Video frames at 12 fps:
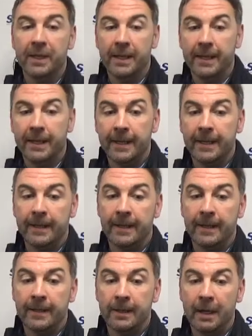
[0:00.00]

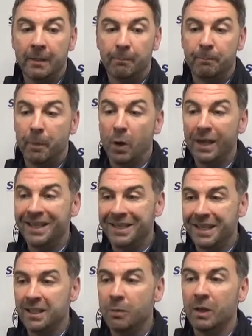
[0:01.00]
But he
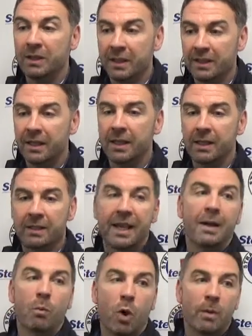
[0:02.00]
says he wanted to
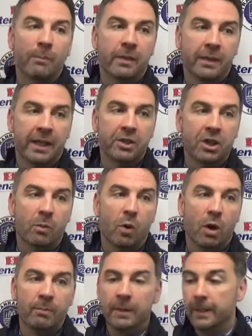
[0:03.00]
get it warm and the injury
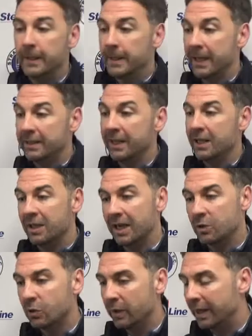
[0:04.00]
warm and take a
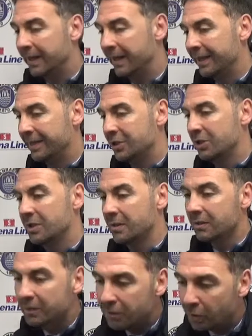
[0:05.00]
chance on it. And I
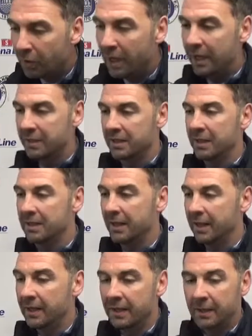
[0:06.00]
just, you know, I said
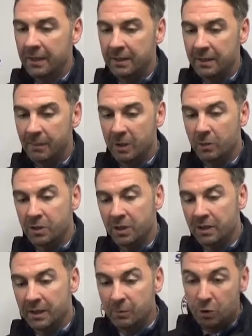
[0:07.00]
to my
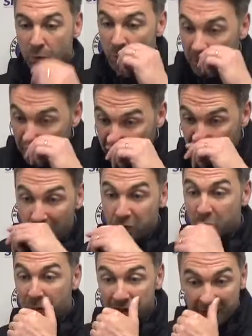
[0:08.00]
coaching team, should we take him off?
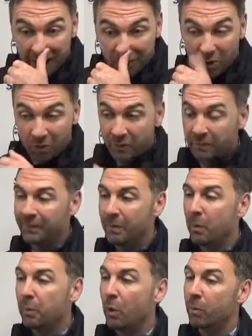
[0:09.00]
Should we take him off? And
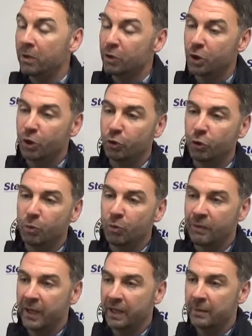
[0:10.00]
we probably should have took him
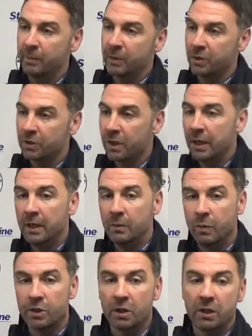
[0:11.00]
off earlier because
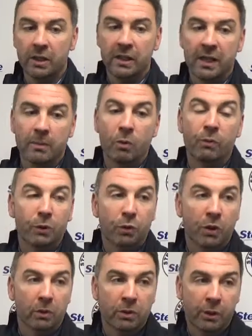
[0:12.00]
we suddenly take him off for
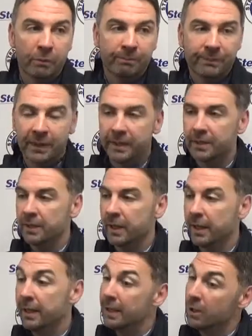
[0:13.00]
2-0 down. And it's
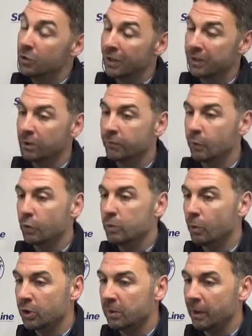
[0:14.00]
so I take full
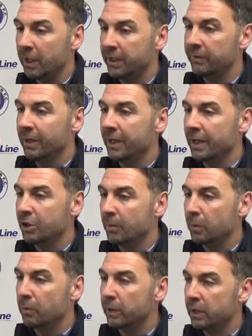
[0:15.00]
responsibility for that. I should
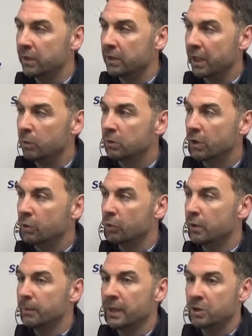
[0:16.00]
have probably got killed on
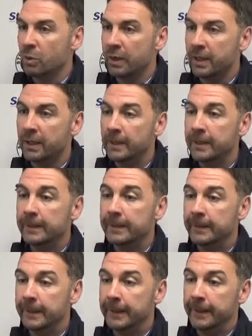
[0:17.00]
the pitch quicker.
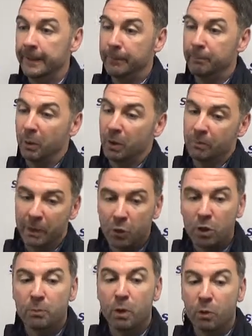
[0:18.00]
But
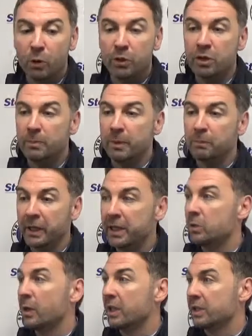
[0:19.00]
because Paul Woods has been playing
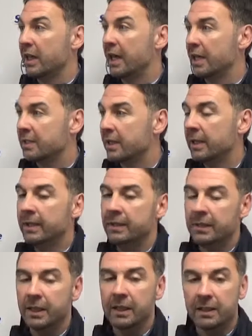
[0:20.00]
as well as he has,
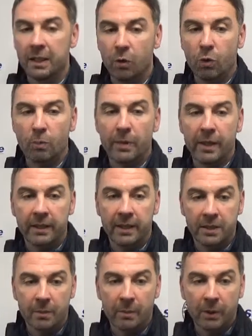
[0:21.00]
you hope that
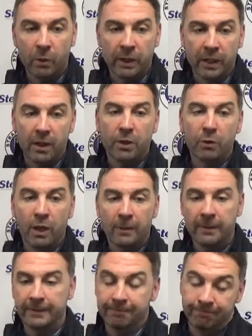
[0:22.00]
he's maybe going to get through it,
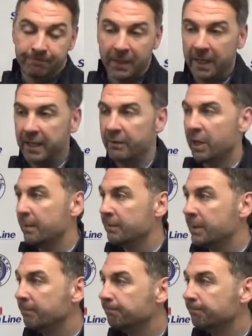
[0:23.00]
and it never happened.